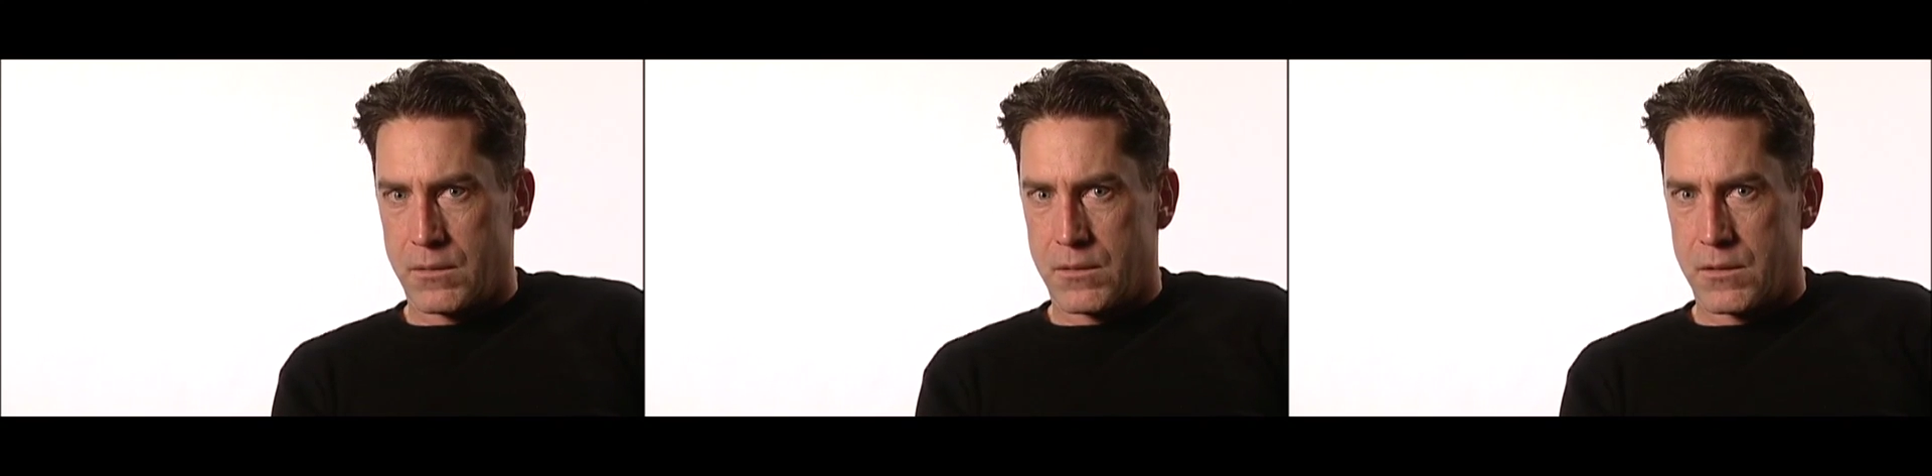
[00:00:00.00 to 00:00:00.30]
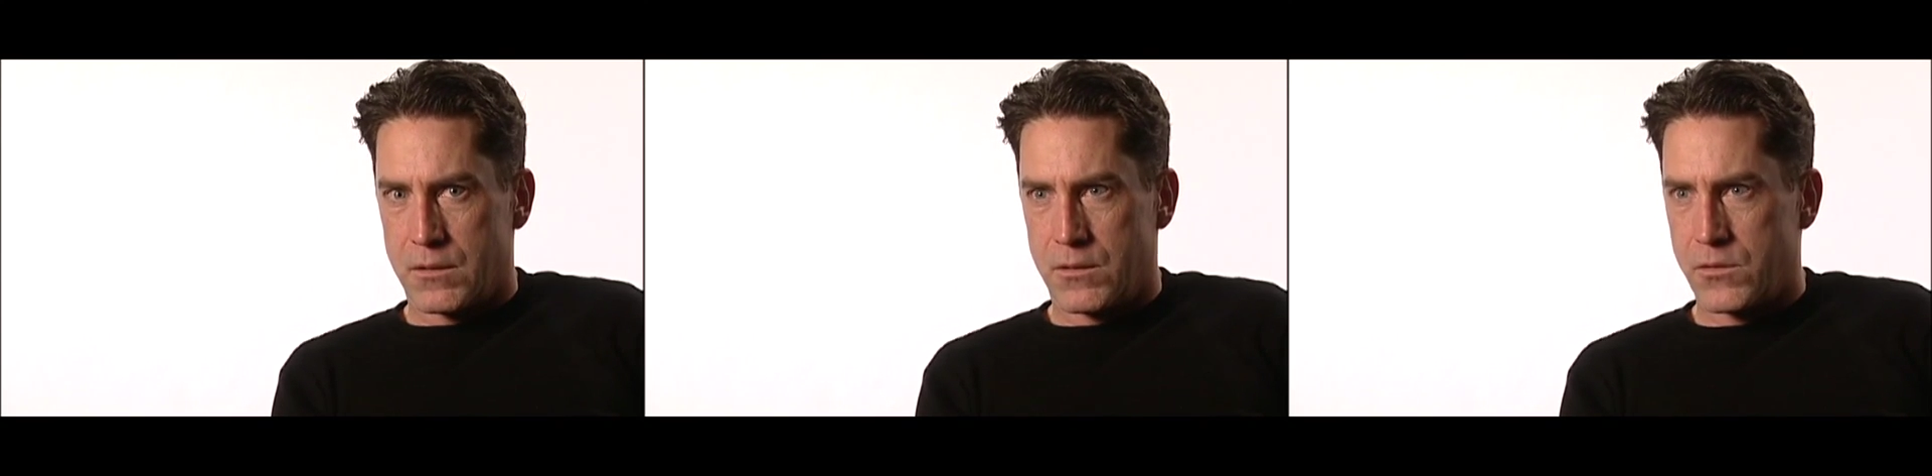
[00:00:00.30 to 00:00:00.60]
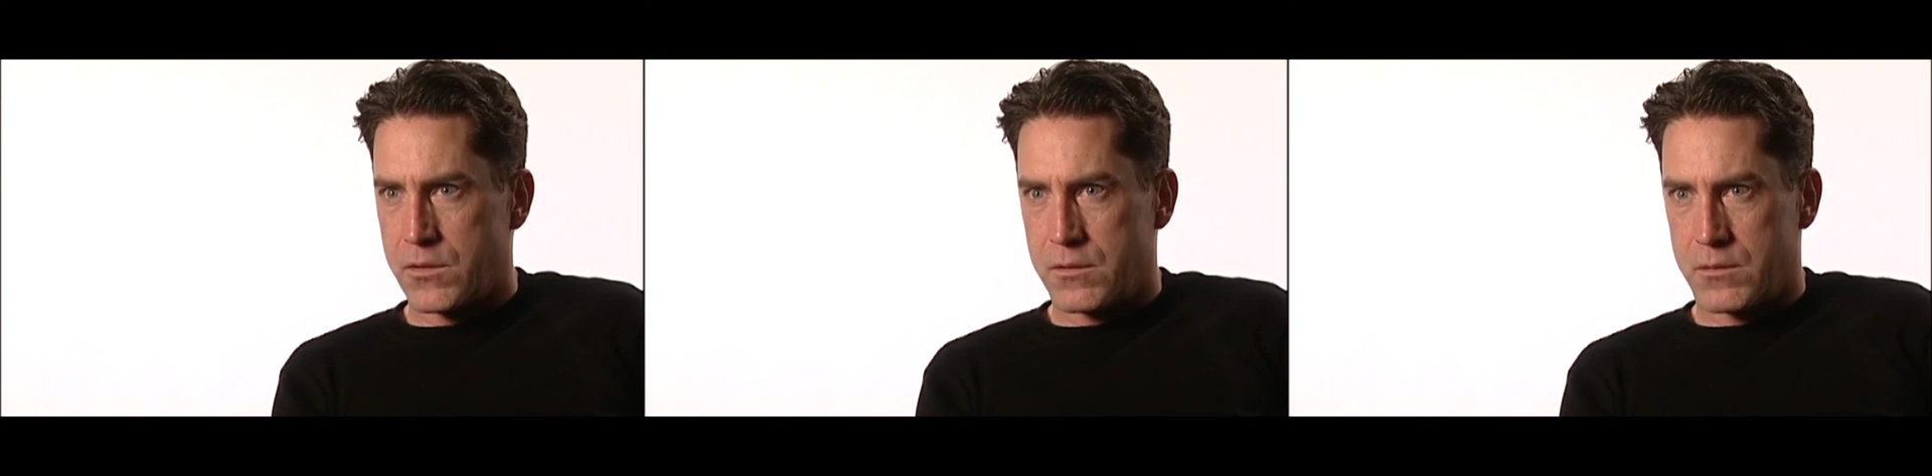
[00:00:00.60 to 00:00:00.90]
to, to
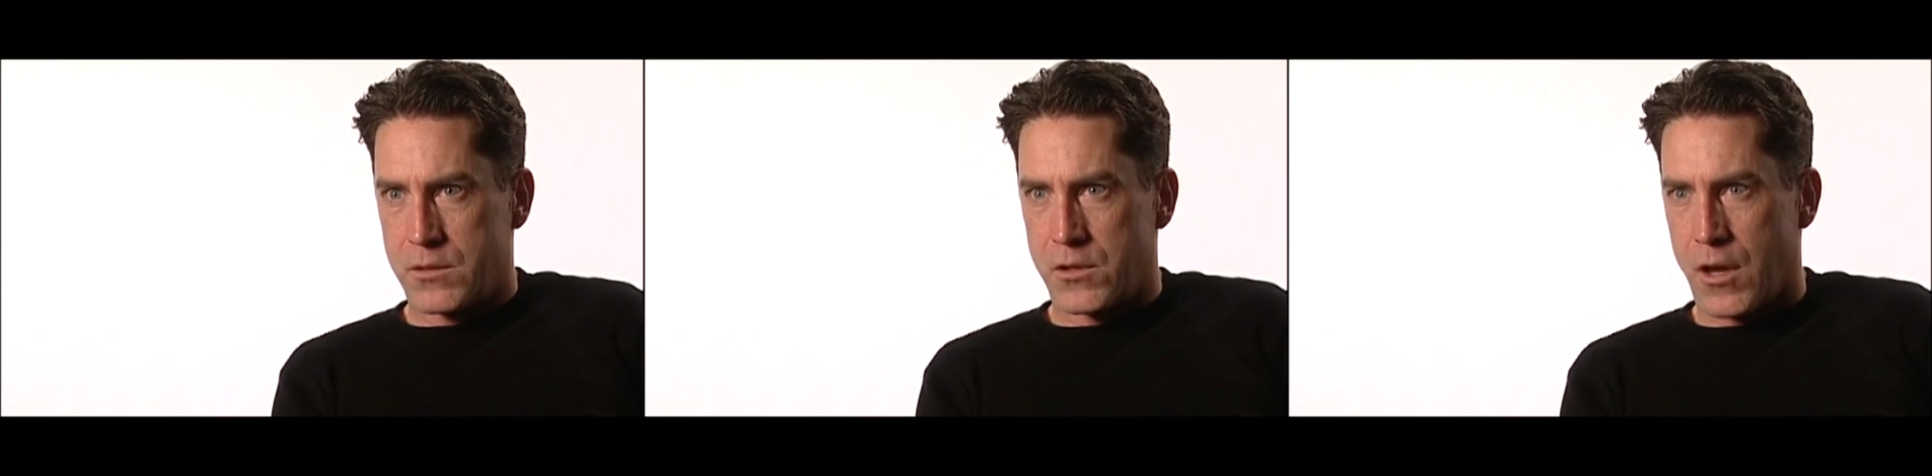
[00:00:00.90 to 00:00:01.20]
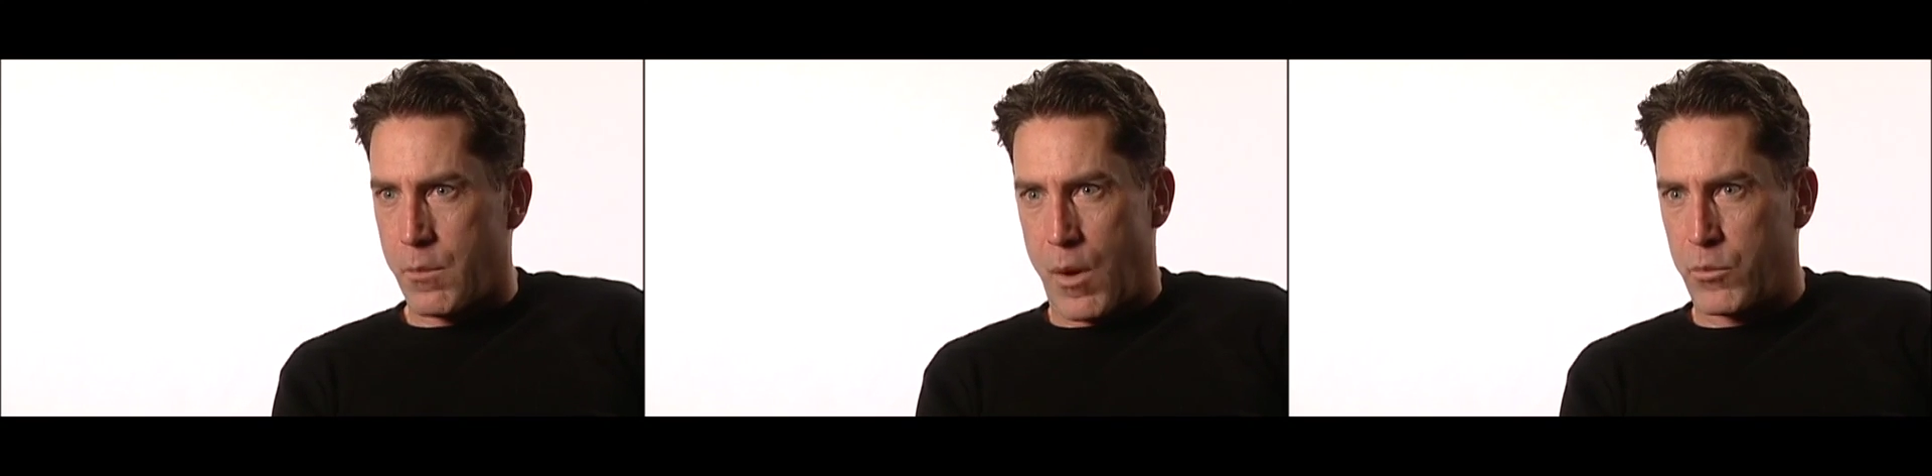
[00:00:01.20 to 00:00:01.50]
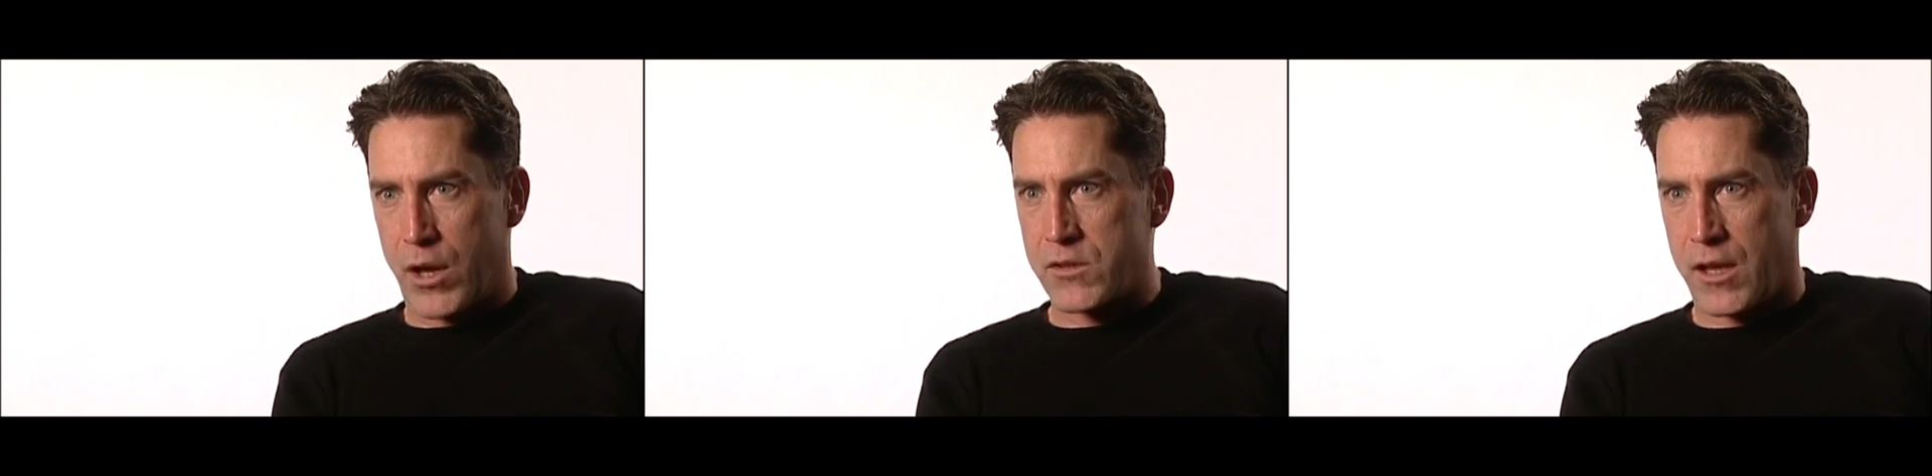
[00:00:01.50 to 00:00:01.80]
use to talk about
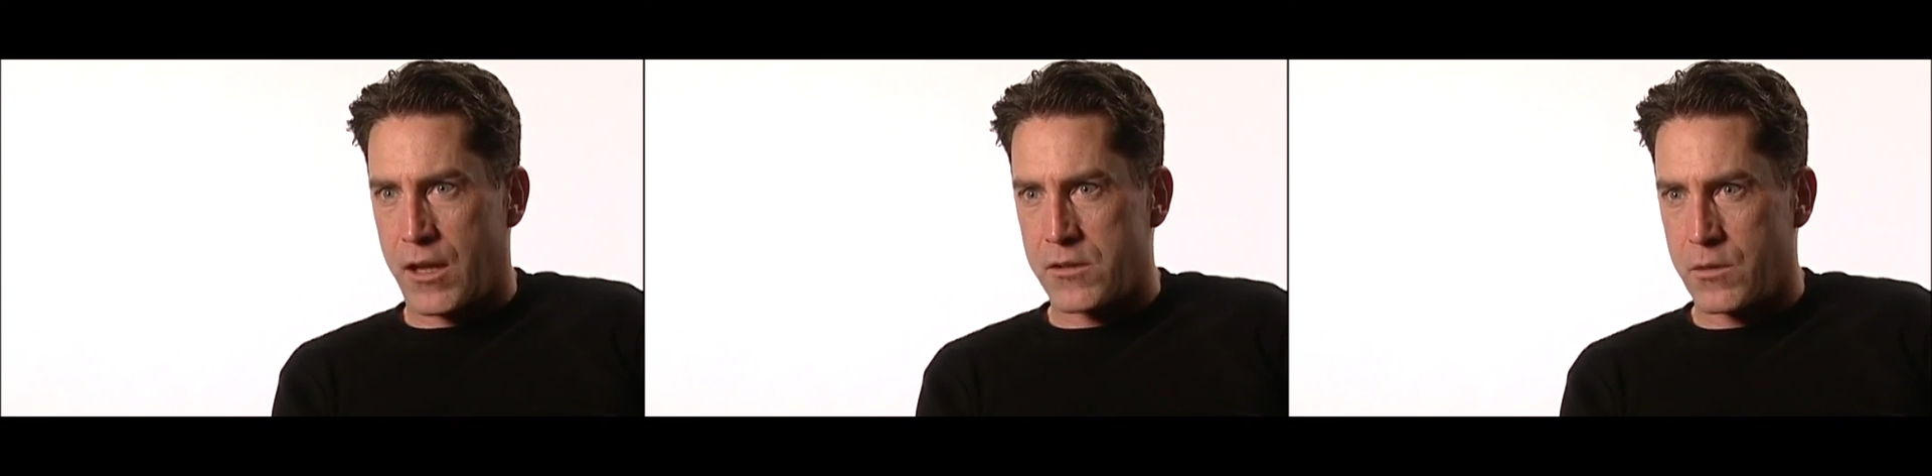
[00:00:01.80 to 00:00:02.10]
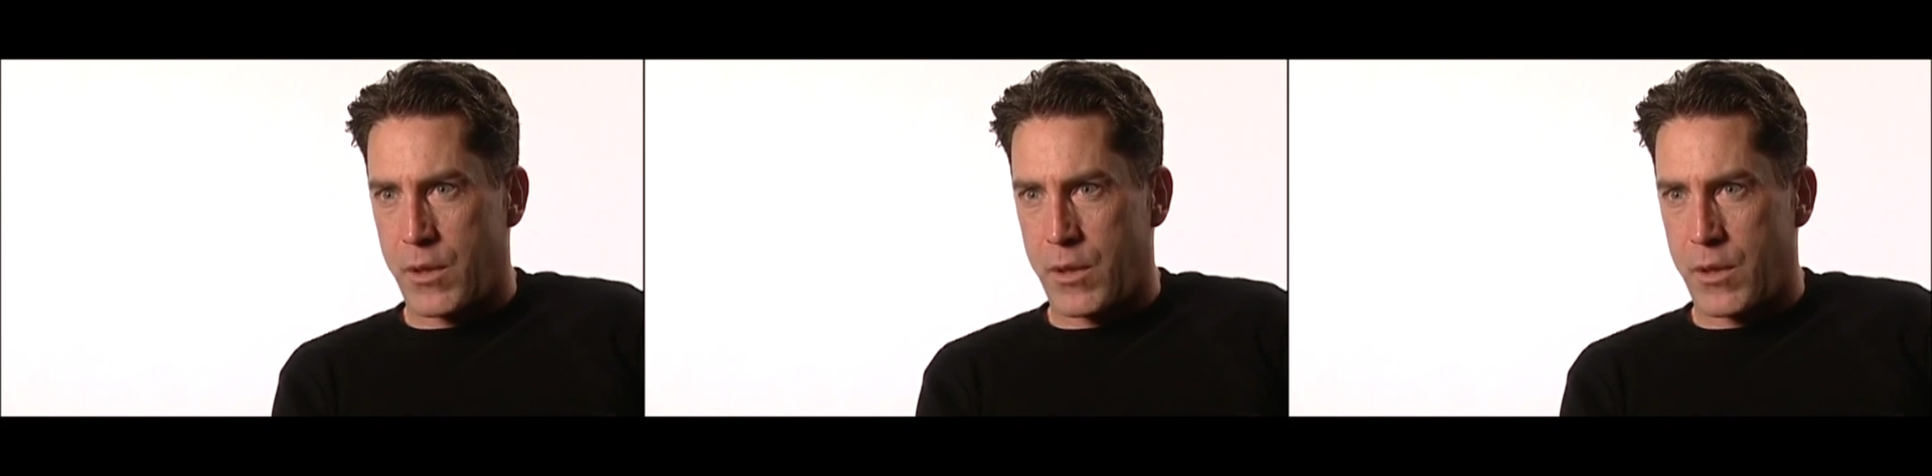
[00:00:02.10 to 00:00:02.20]
breast cancer